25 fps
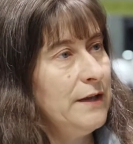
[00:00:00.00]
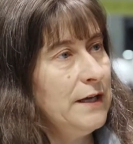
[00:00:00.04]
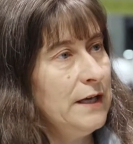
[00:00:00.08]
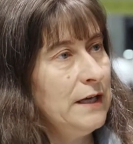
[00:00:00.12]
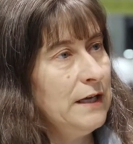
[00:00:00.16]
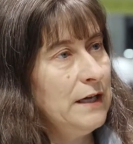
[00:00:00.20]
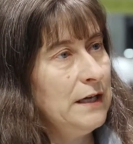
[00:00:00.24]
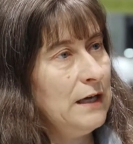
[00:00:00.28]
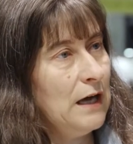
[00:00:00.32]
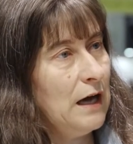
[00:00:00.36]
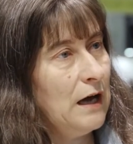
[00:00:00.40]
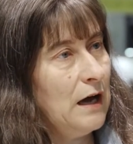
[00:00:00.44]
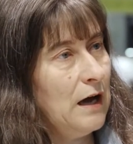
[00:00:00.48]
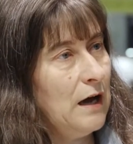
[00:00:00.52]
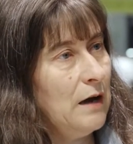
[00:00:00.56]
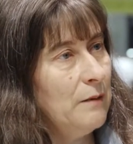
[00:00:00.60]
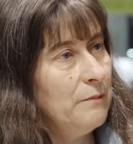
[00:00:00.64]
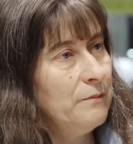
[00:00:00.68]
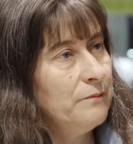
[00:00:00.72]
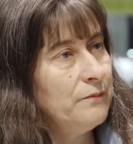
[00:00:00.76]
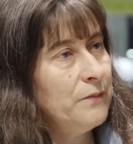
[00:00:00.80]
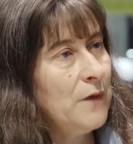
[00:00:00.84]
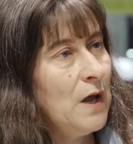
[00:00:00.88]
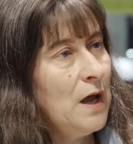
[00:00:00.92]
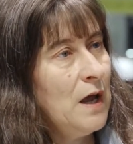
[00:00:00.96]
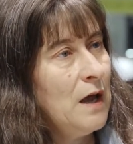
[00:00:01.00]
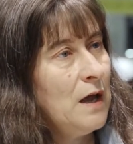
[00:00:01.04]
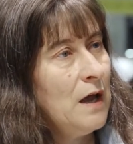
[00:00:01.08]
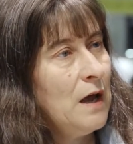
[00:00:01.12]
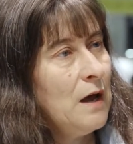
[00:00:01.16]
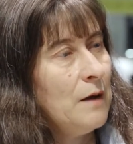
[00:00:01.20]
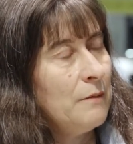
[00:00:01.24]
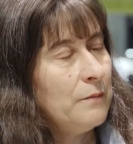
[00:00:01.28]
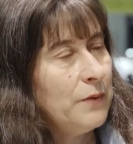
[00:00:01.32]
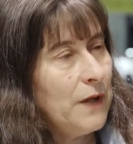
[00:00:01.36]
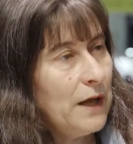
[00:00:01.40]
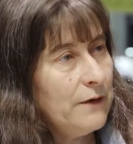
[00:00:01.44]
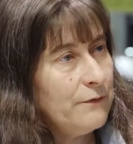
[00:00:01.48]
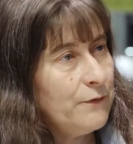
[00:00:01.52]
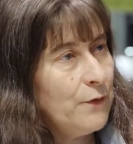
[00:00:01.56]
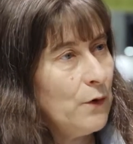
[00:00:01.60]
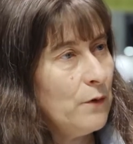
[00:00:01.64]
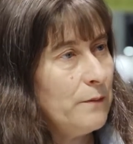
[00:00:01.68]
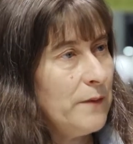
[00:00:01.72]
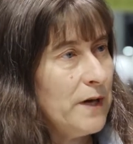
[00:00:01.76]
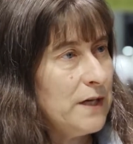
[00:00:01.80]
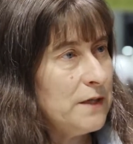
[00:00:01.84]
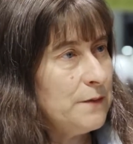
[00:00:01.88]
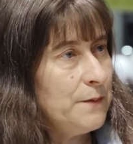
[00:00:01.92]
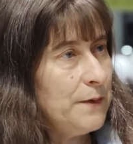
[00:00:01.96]
The
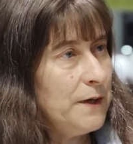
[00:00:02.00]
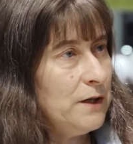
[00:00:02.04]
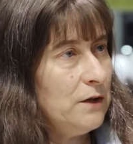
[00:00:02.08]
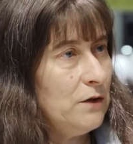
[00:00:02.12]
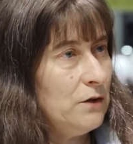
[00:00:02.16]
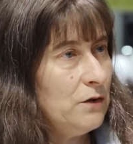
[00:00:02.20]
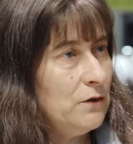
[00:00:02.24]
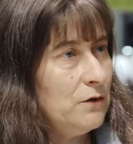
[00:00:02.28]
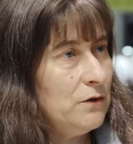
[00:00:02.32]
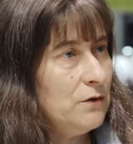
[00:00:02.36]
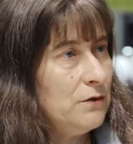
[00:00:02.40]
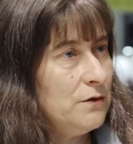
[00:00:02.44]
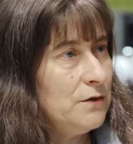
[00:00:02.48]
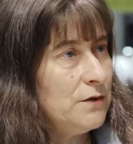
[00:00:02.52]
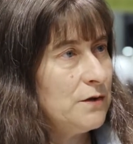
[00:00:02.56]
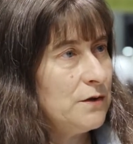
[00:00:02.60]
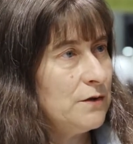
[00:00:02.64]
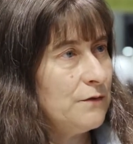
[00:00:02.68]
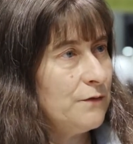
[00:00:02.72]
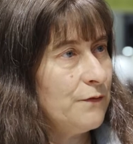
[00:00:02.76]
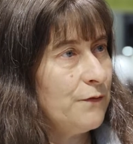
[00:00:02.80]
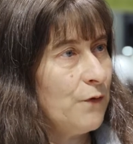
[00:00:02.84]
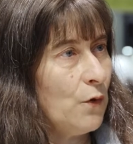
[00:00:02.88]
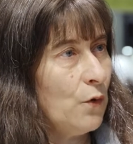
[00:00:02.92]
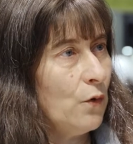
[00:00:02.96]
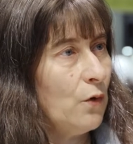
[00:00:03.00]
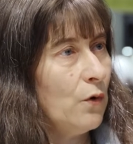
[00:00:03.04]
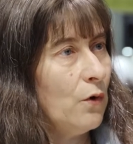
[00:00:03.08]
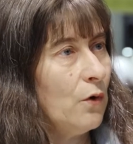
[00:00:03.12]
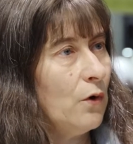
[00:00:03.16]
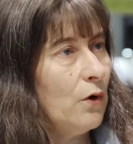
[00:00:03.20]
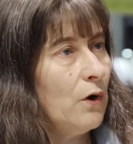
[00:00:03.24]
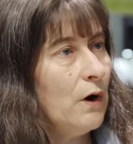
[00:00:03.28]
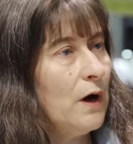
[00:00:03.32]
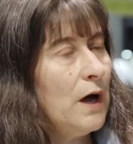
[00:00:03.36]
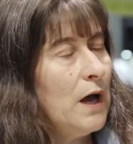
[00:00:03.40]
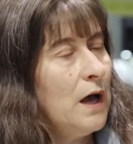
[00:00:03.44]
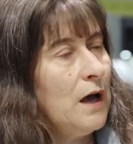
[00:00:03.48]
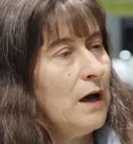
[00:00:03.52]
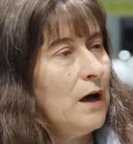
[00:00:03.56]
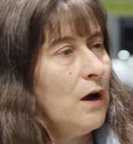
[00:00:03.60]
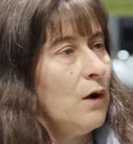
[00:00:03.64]
platform has been used for